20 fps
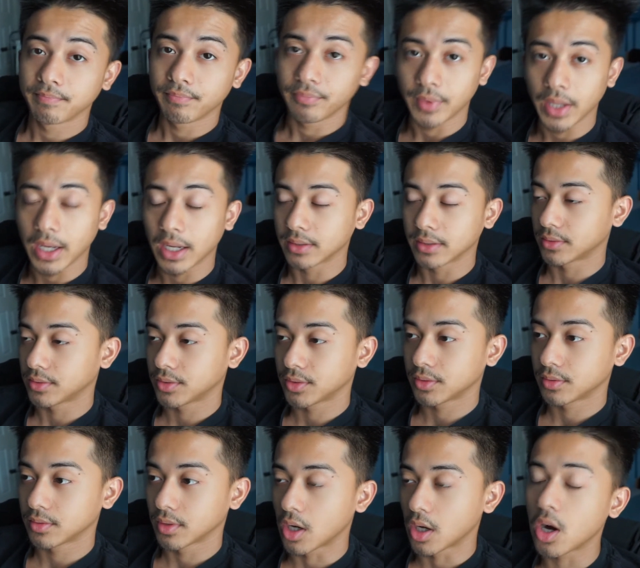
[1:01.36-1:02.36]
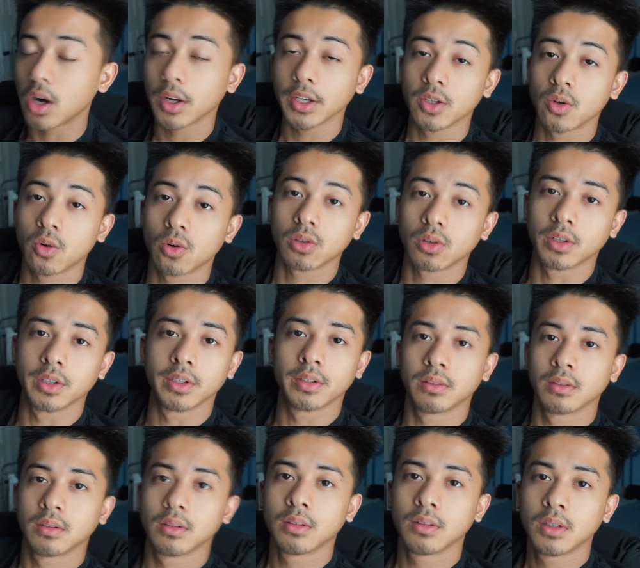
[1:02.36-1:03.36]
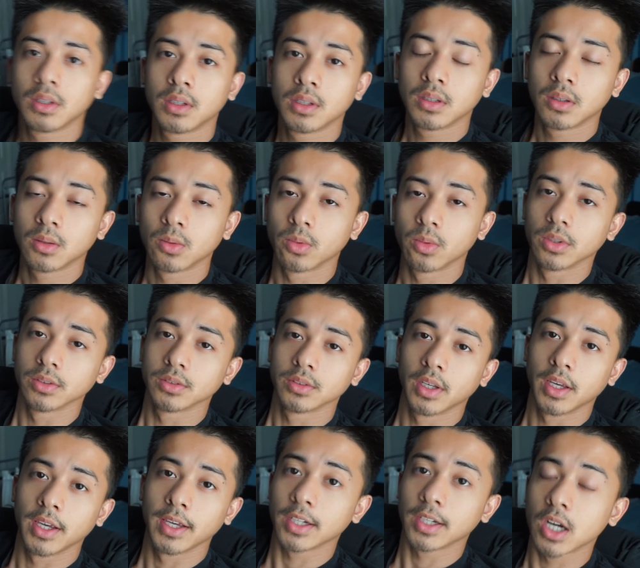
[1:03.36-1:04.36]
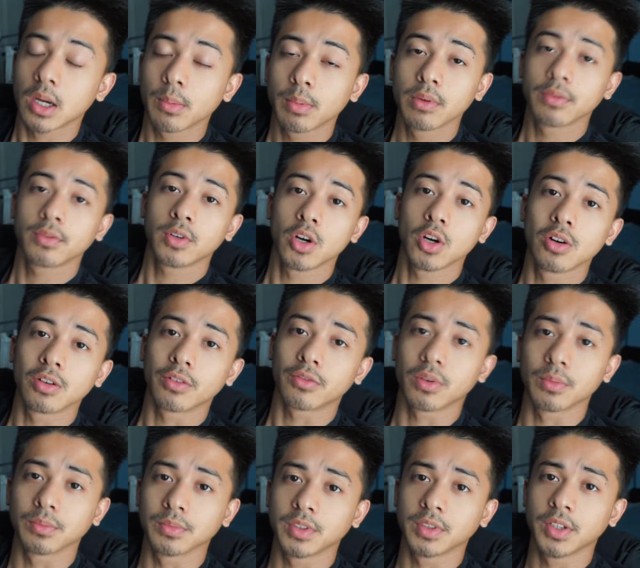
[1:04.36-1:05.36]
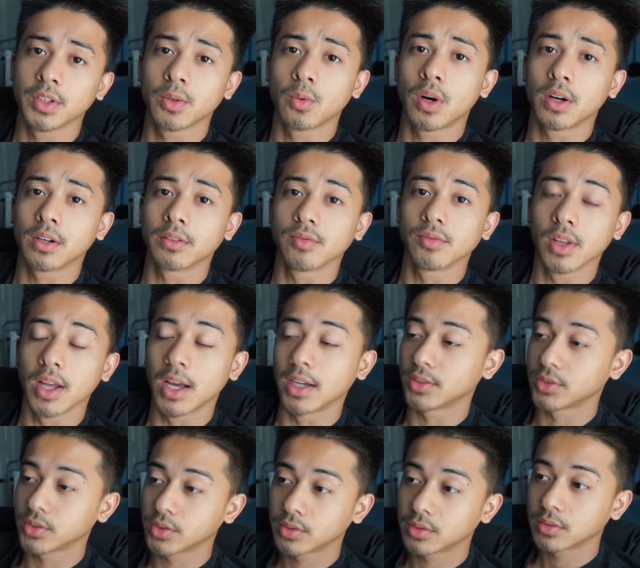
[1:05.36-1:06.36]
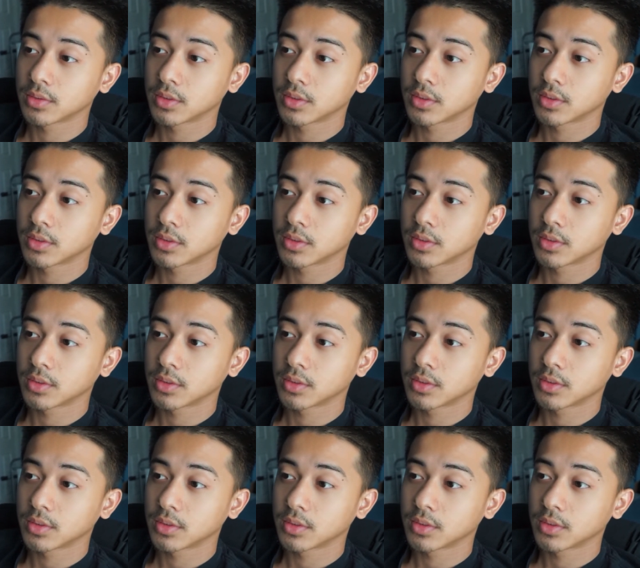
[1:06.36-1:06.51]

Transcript: that's all he ordered, was a cup of Coke from Tijuana Flats.